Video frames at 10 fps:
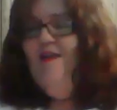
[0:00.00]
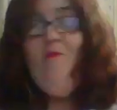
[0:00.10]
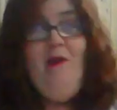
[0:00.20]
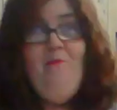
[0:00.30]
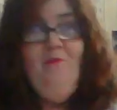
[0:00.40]

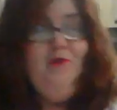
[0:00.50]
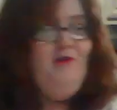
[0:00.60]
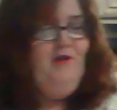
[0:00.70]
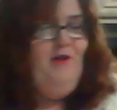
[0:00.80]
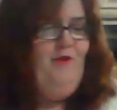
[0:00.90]
what I'm going
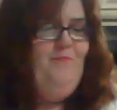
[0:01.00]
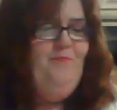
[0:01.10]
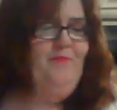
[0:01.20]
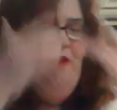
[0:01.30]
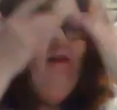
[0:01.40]
to do
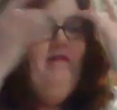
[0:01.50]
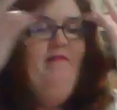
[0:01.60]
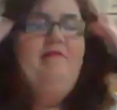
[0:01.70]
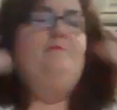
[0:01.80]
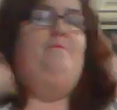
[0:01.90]

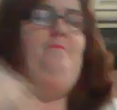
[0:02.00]
is